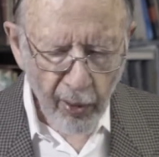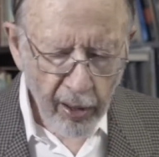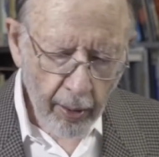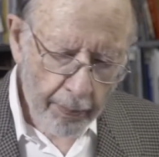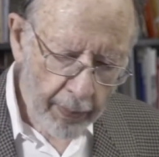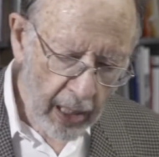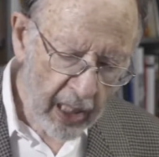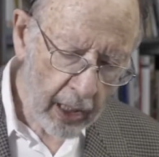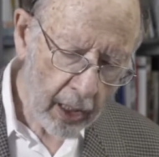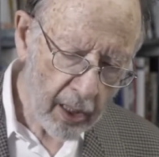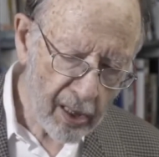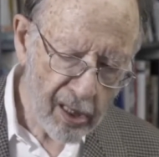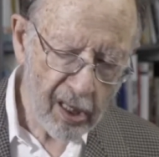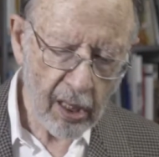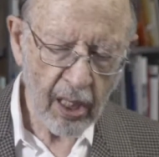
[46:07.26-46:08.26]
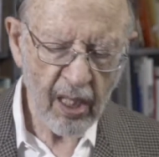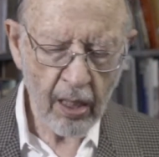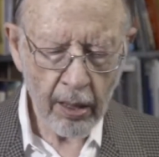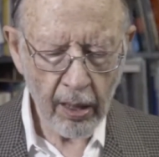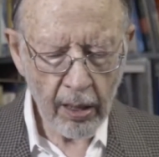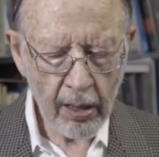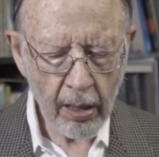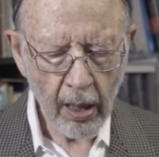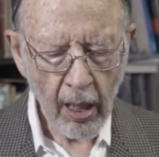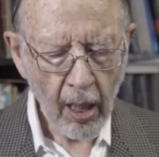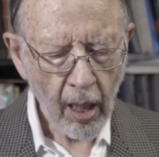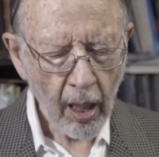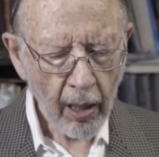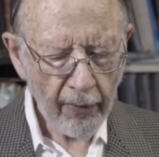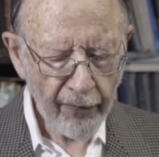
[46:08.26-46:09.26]
the many instances
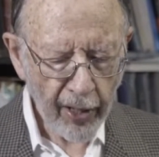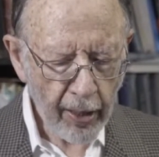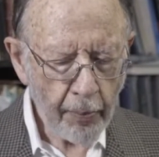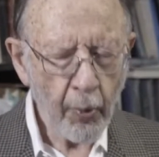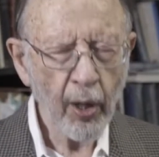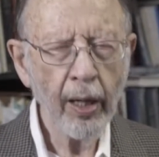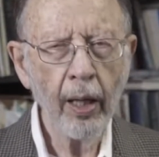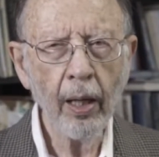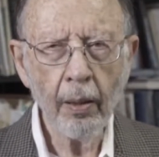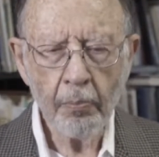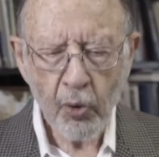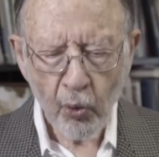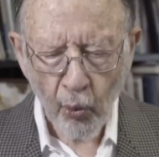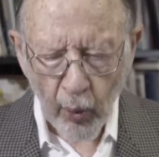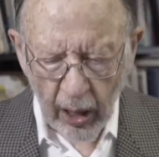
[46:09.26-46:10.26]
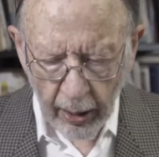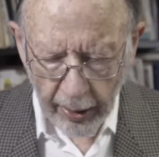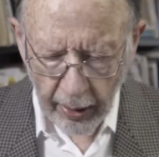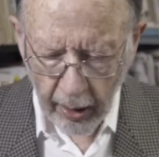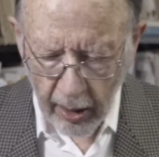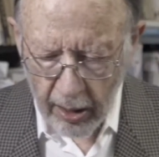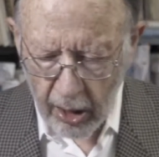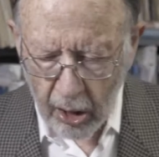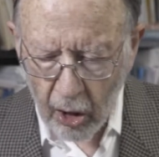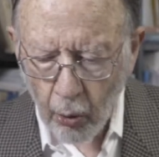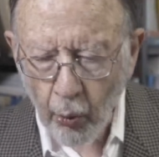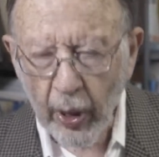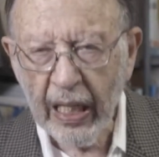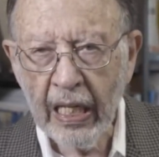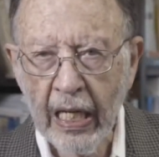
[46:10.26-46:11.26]
of Abraham's willingness to
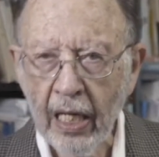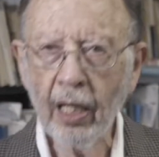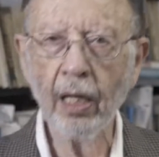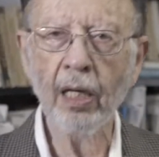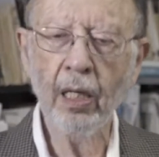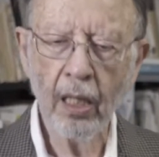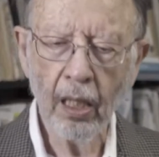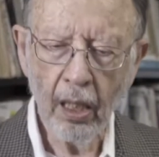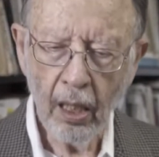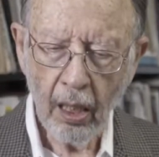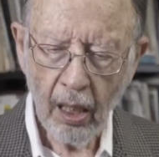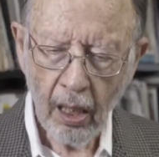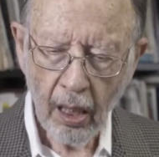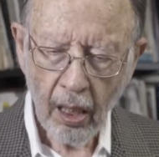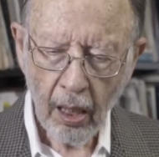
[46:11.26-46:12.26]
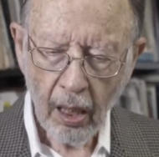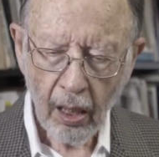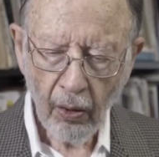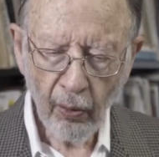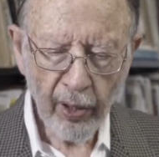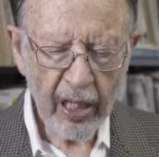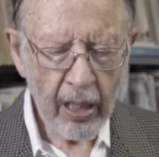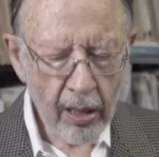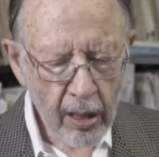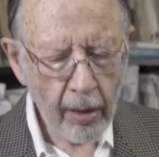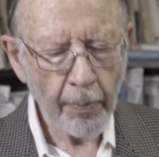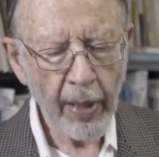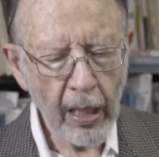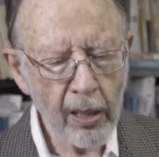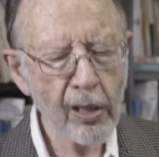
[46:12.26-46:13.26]
renege on his
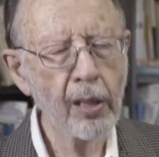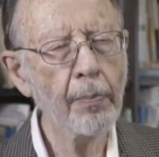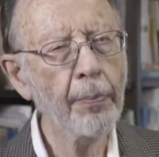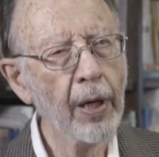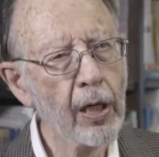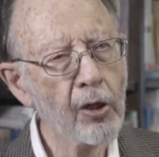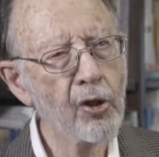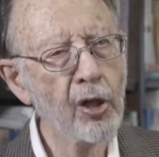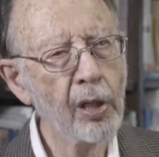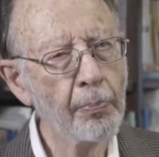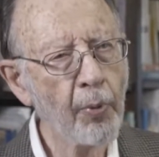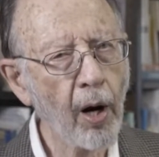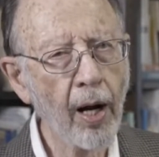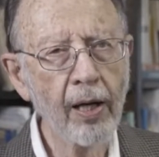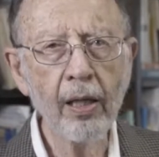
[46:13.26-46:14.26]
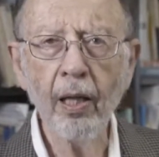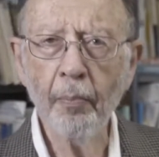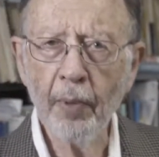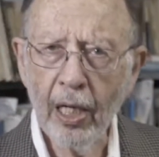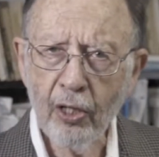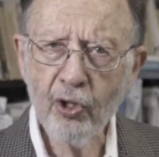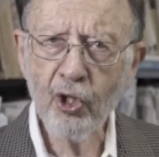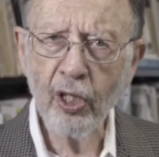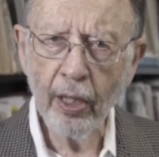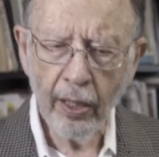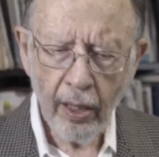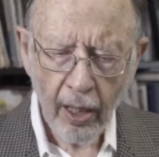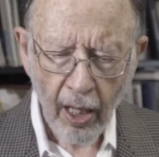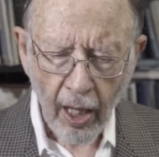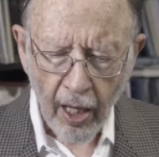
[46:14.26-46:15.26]
Emancipation Proclamation
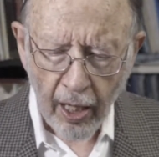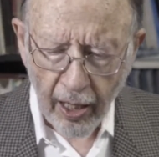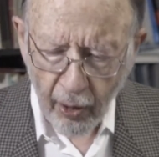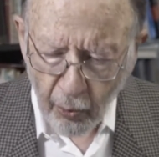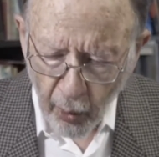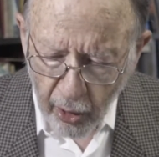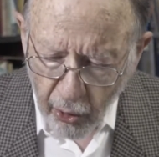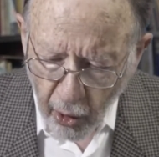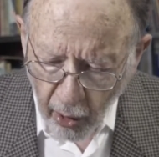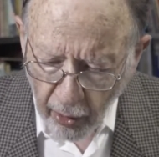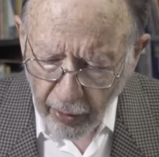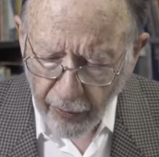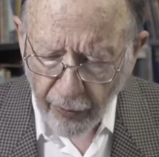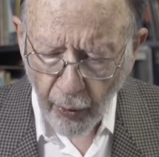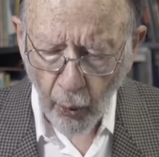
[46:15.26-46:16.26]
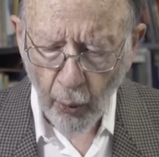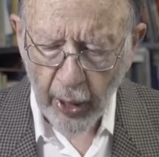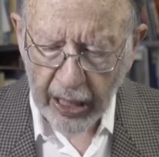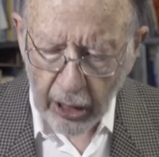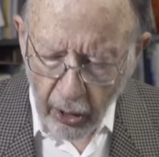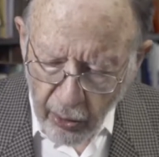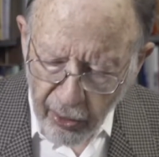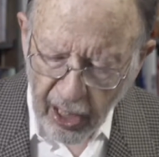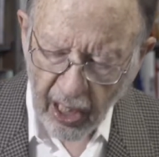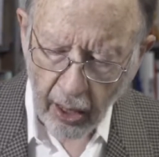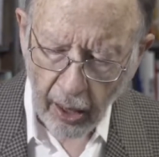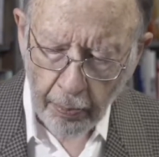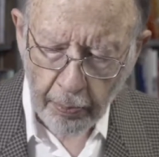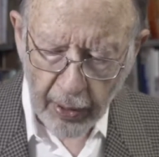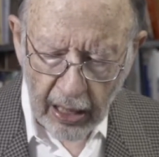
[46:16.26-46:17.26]
in return for reunion
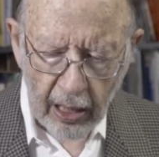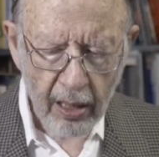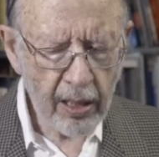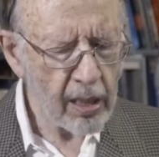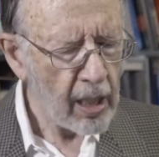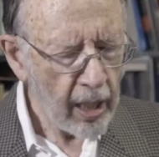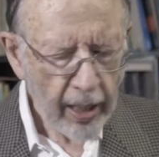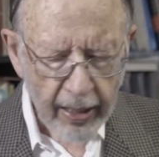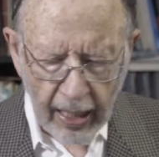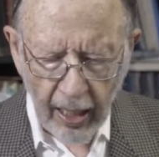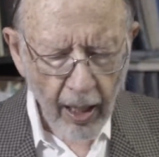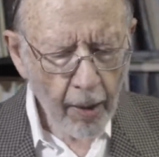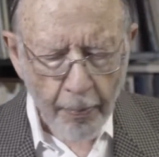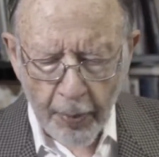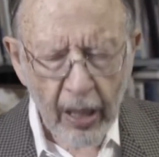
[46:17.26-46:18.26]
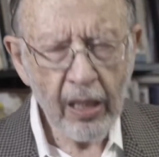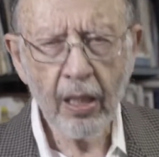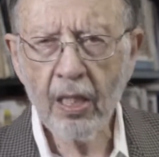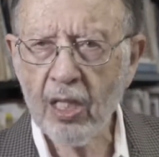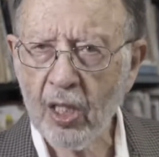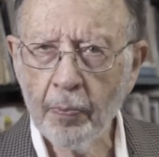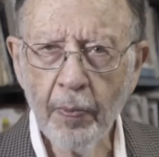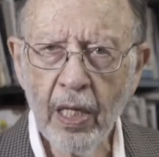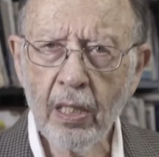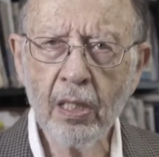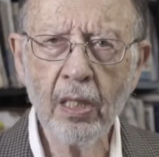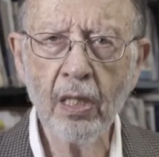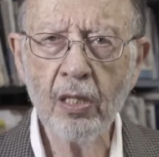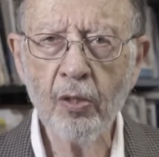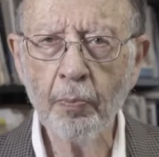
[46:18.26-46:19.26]
and peace cannot be dismissed
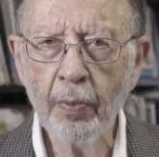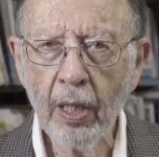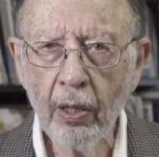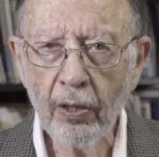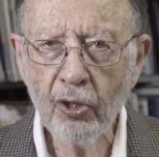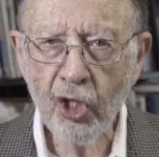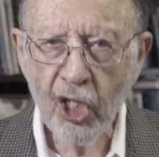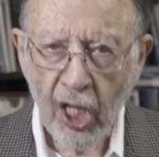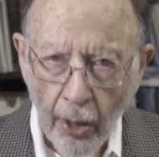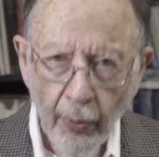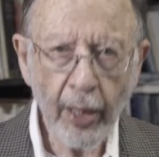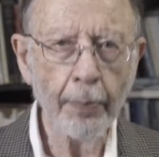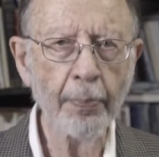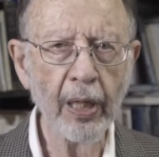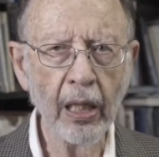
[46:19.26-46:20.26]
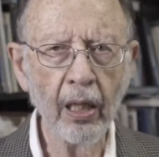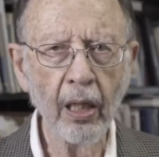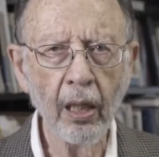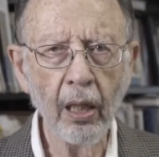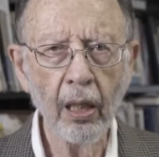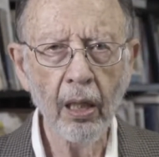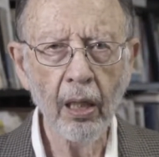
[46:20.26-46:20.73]
as mere cherry-picking.